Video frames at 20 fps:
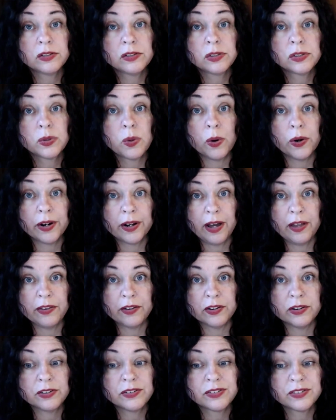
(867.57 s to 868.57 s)
toward
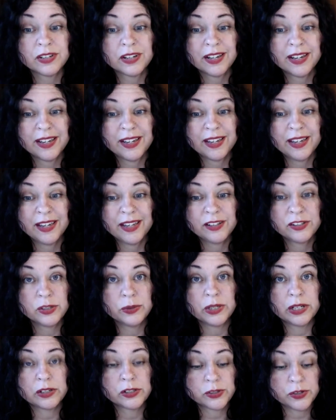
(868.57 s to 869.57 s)
others to
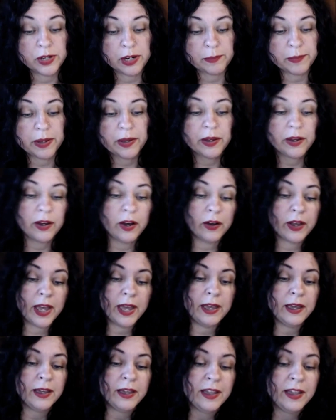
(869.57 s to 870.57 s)
an extreme,
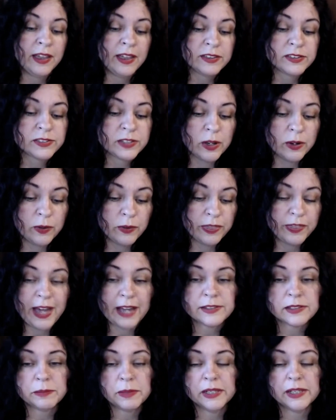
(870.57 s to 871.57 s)
okay? So
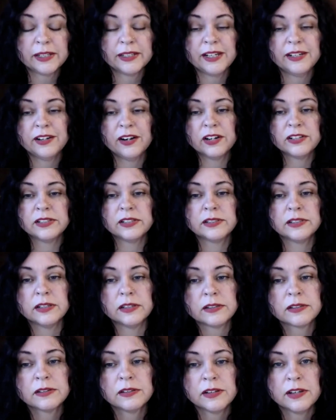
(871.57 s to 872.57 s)
that's a malignant
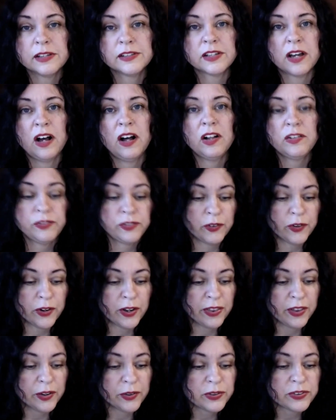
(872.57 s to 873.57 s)
narcissist. It's all four
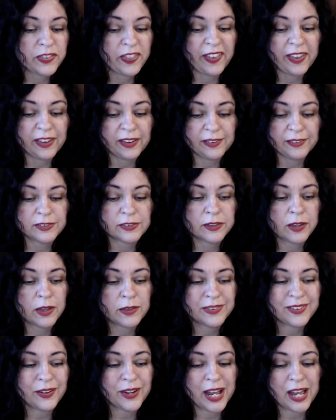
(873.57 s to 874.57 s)
of those things.
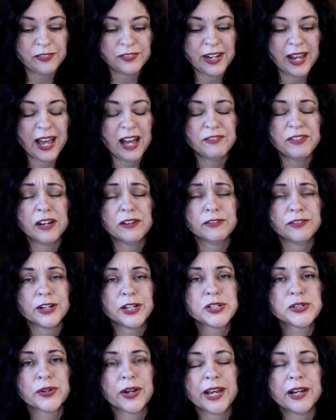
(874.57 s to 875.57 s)
Don't have to have every
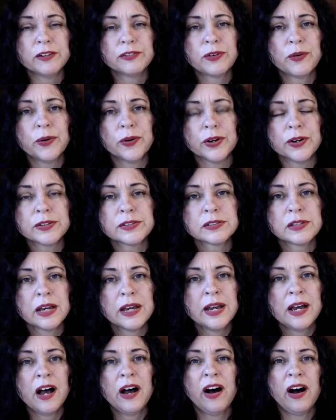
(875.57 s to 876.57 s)
trait, of course.
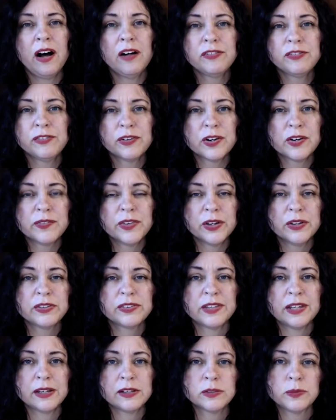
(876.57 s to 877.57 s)
All four of those
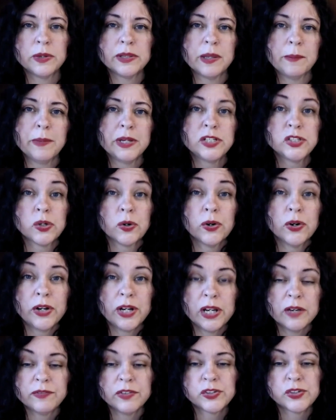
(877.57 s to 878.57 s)
things with a
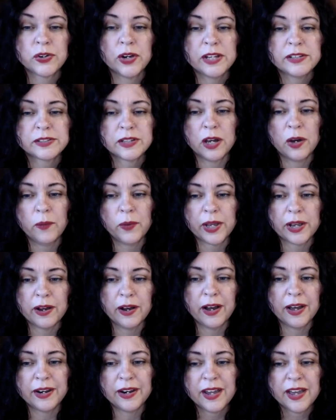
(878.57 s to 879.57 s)
majority of the traits going
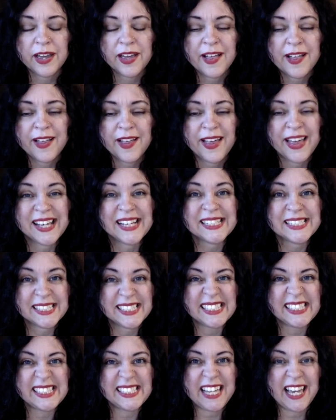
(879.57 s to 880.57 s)
on.
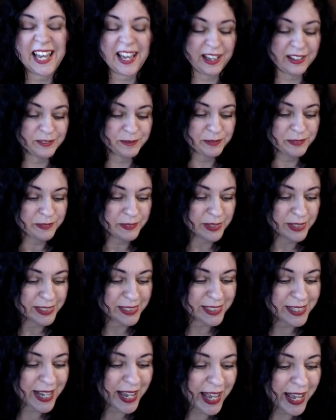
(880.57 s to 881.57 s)
Yeah,
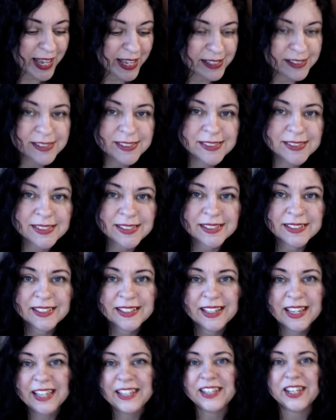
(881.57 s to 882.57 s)
nice.
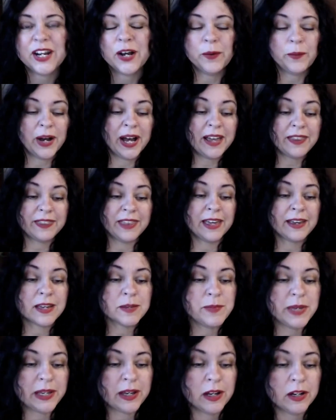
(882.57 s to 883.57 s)
And you know what? They can
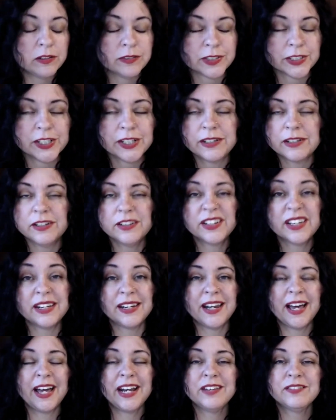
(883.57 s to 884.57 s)
be covert and you
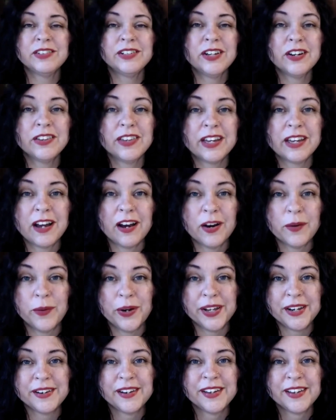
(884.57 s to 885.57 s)
cannot even know they are
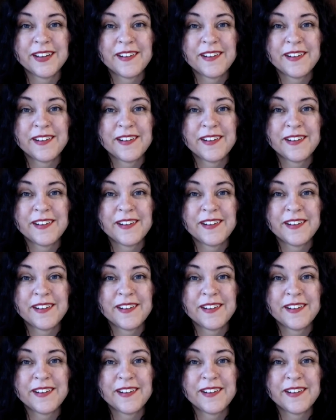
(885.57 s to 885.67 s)
one.